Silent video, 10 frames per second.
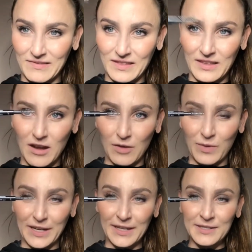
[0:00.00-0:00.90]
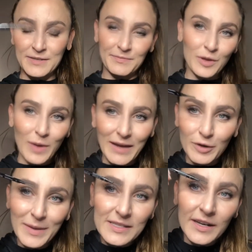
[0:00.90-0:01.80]
on one end, you have your
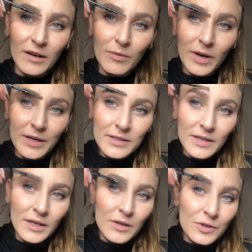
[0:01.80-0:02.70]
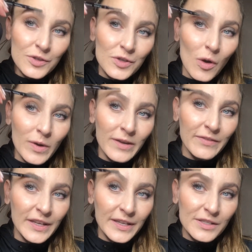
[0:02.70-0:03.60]
mascara wand. So
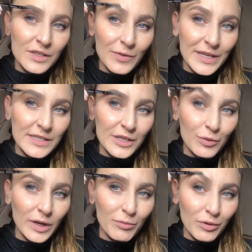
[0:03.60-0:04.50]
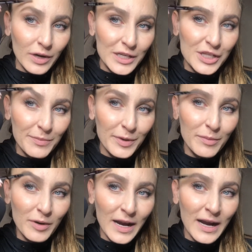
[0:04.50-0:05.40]
convenient, so easy. You wanna brush up your
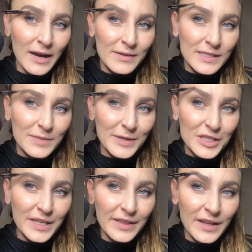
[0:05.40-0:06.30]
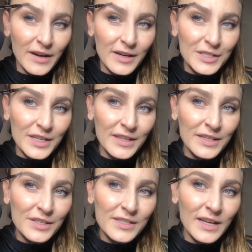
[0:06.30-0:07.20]
brows, especially in the arch, and then
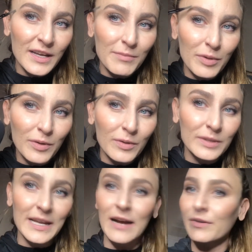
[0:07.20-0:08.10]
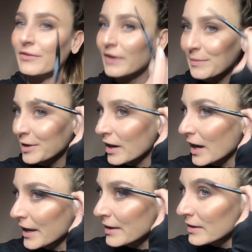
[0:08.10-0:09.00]
just kind of pull down to frame your
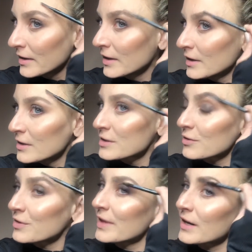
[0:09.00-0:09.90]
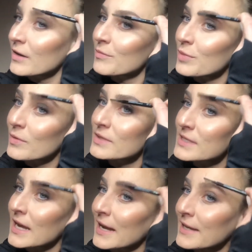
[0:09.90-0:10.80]
eye. So do that on both
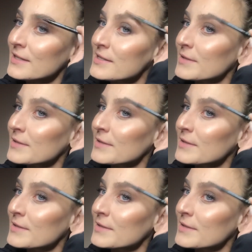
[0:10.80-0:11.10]
sides.